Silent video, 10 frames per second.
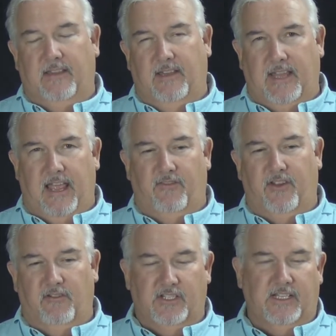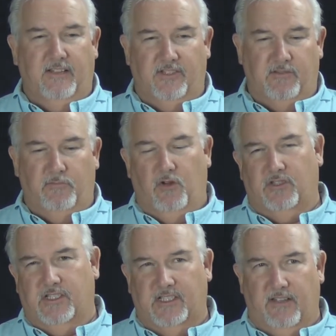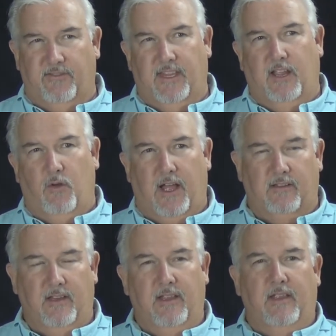and they have their skiffs and boats and stuff, and they go out